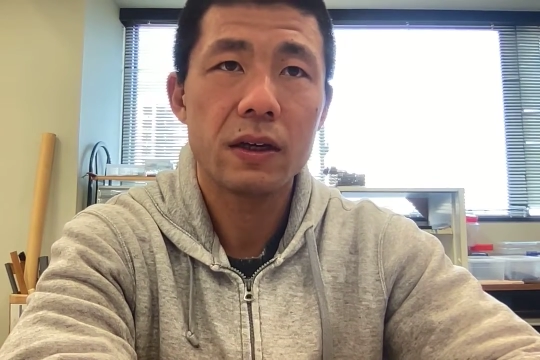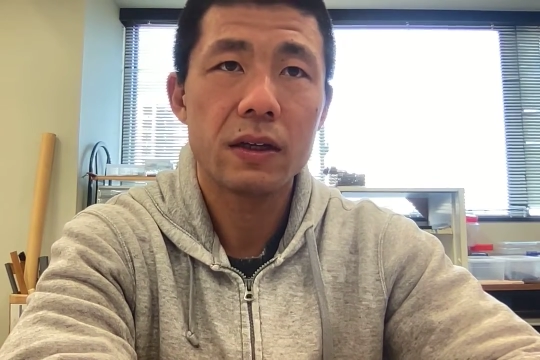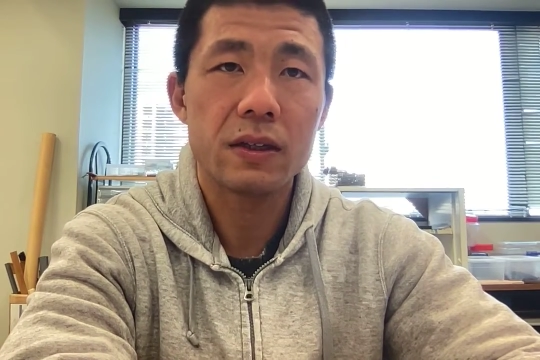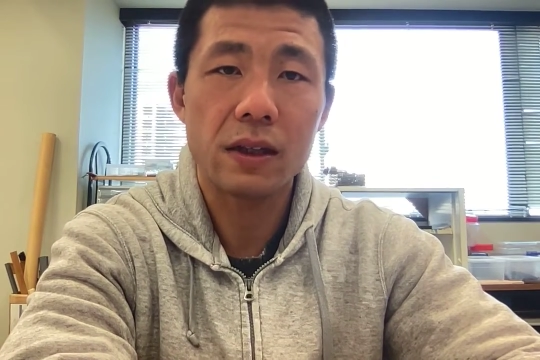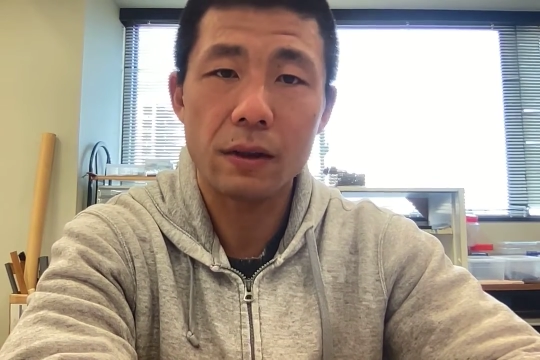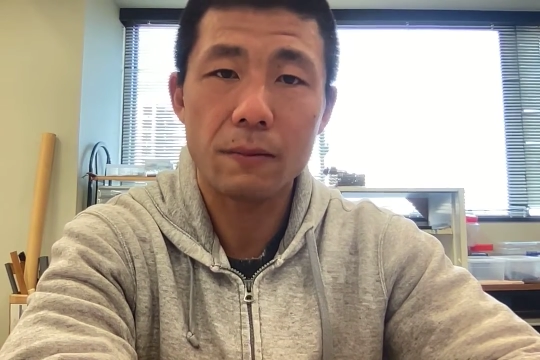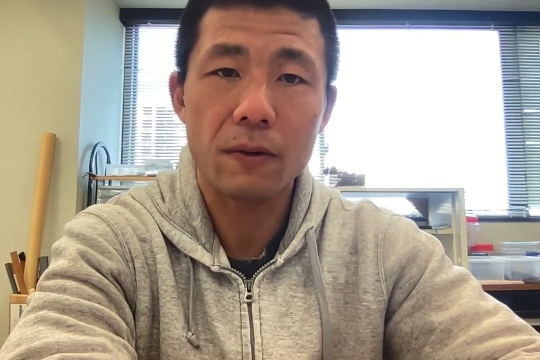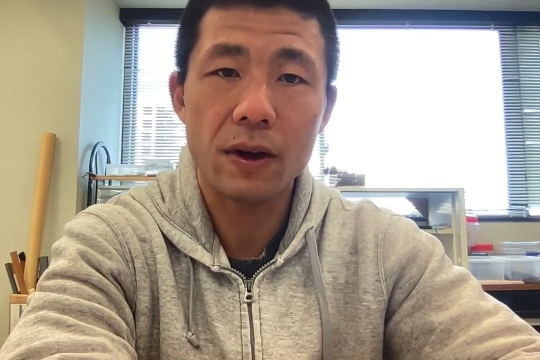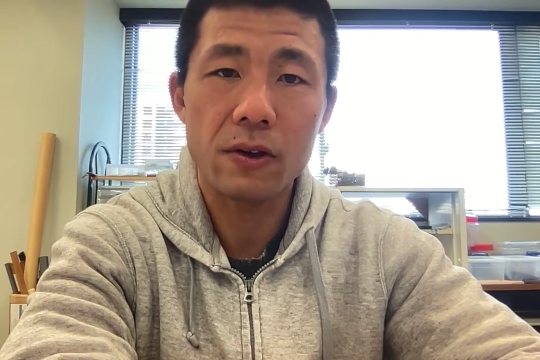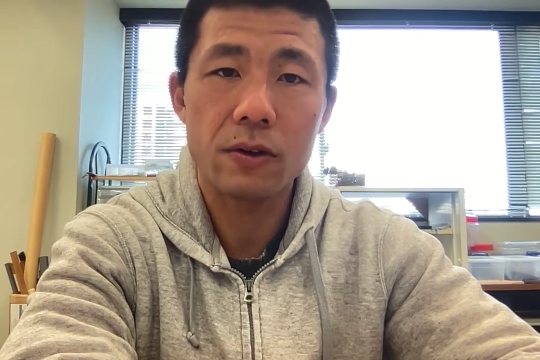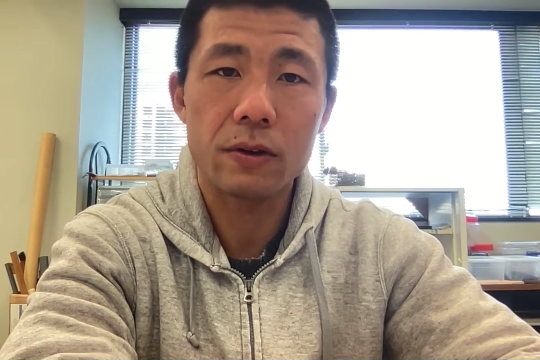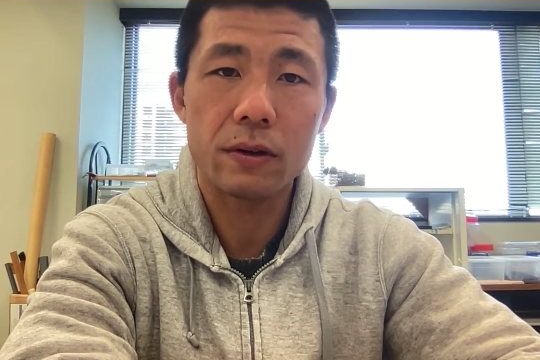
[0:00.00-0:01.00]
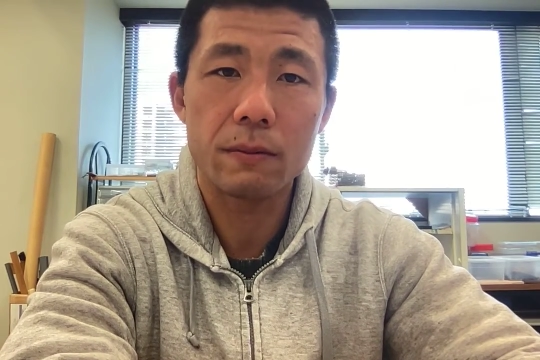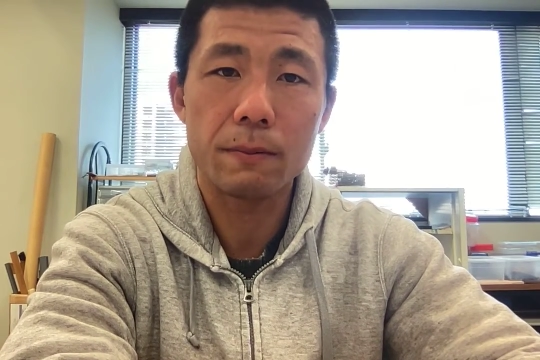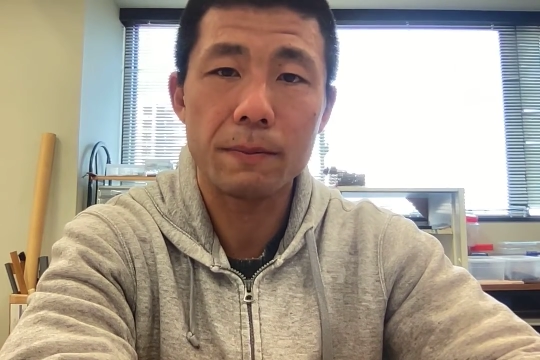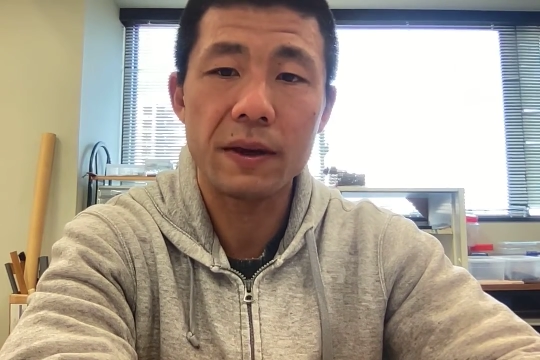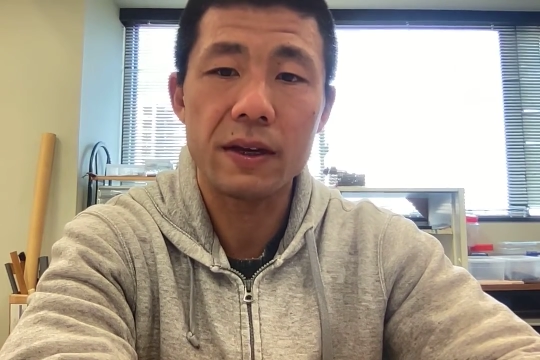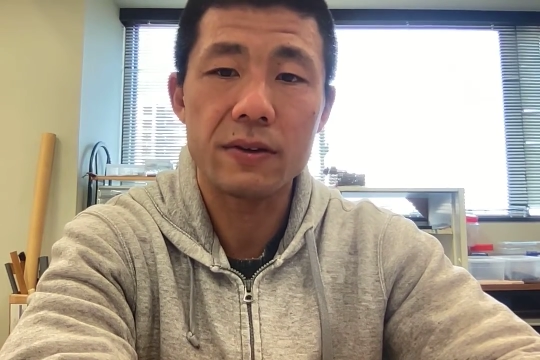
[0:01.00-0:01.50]
celebration
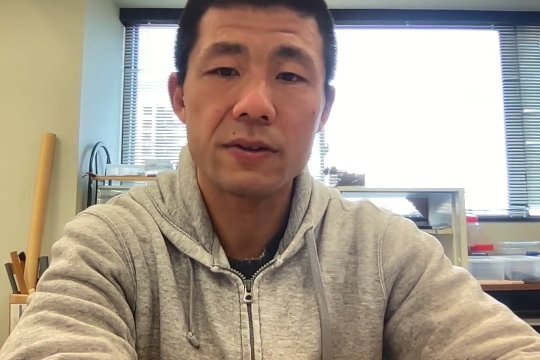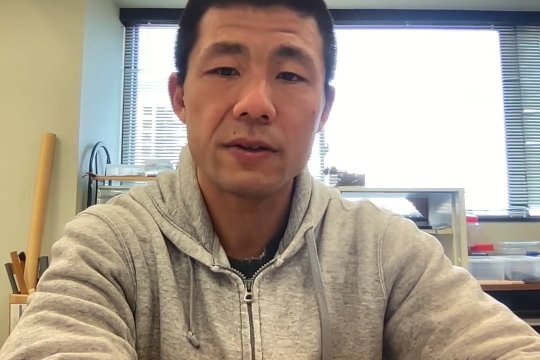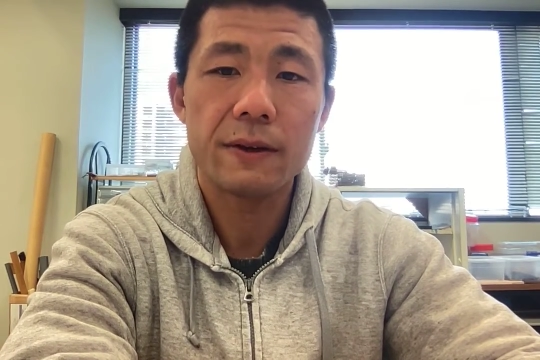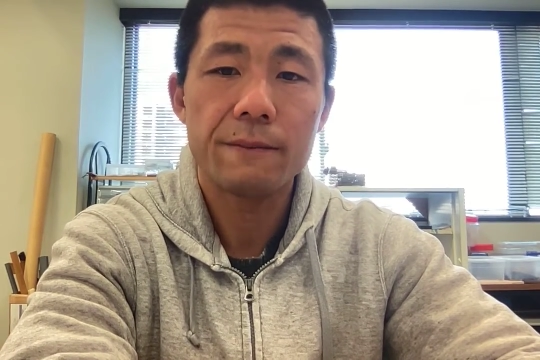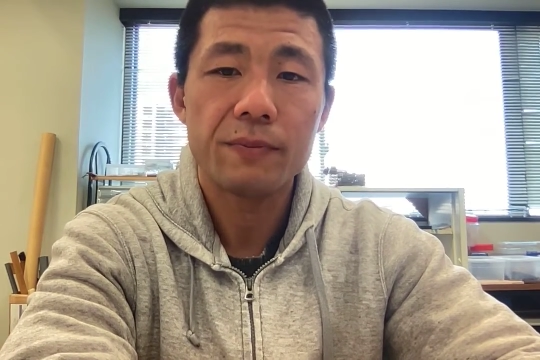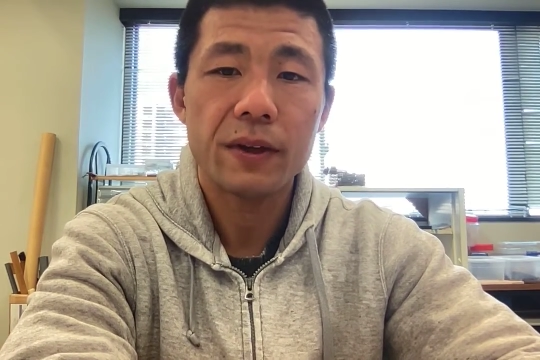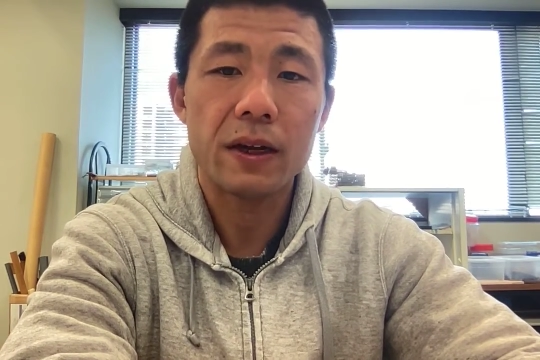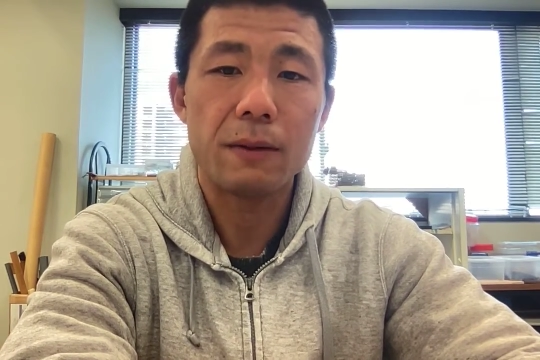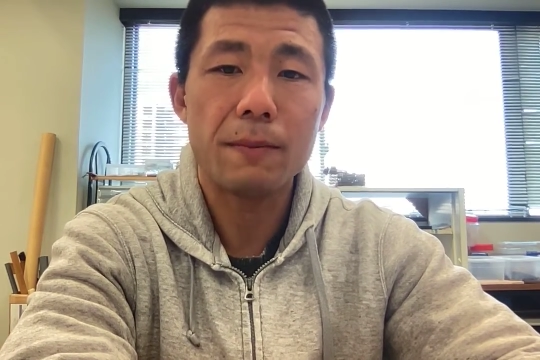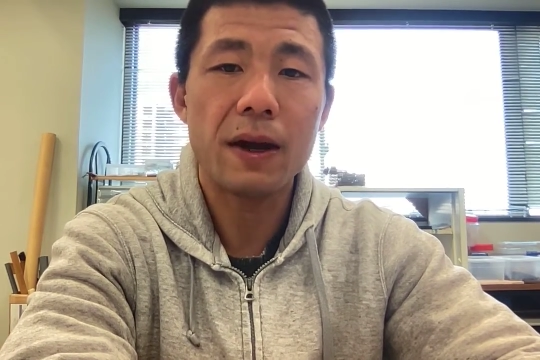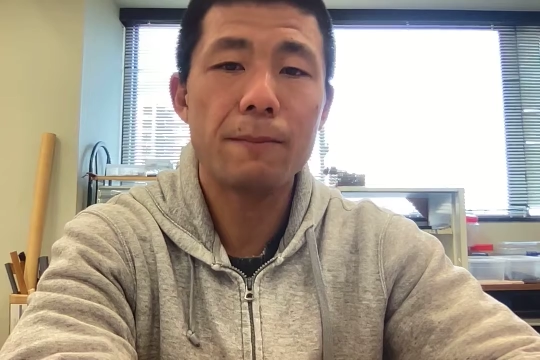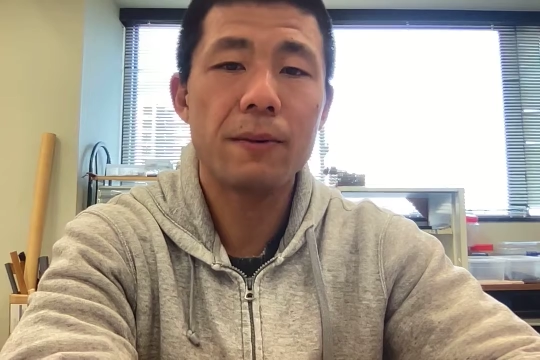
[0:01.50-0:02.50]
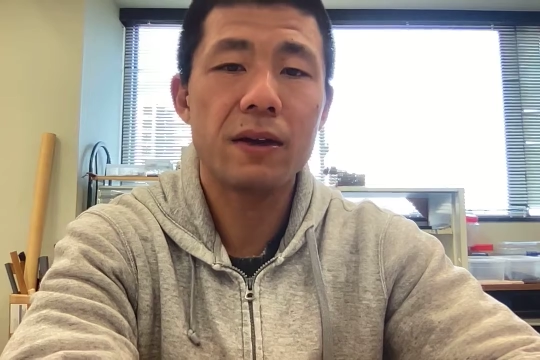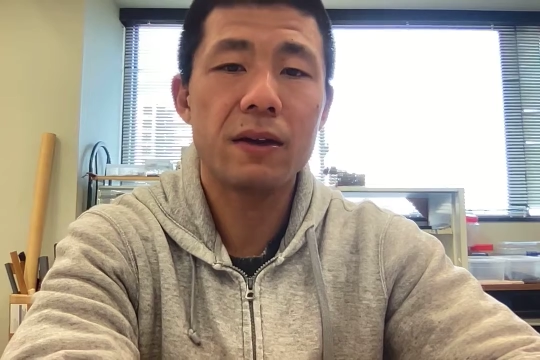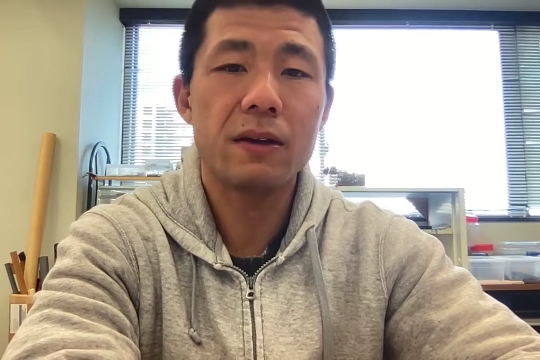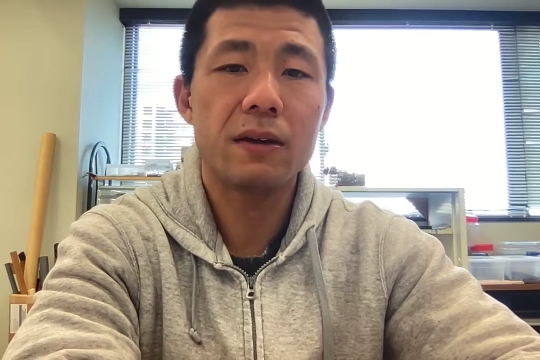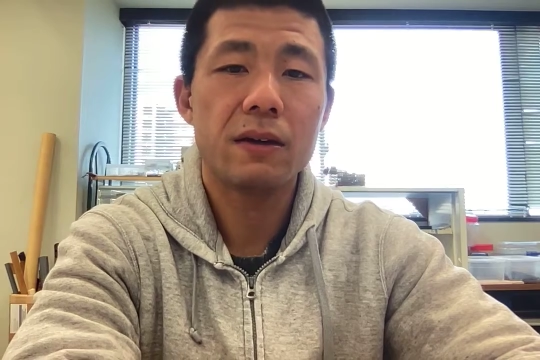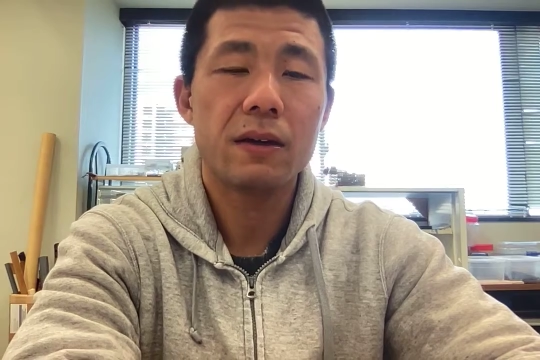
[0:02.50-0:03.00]
of peace, and in my
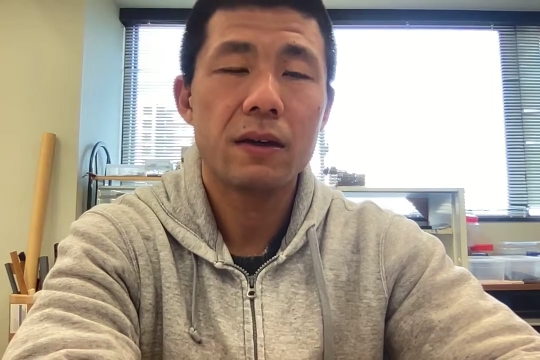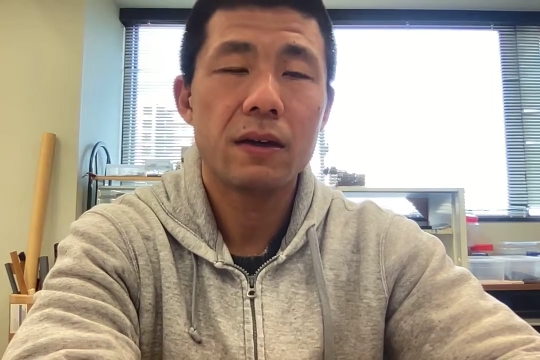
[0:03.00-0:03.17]
opinion,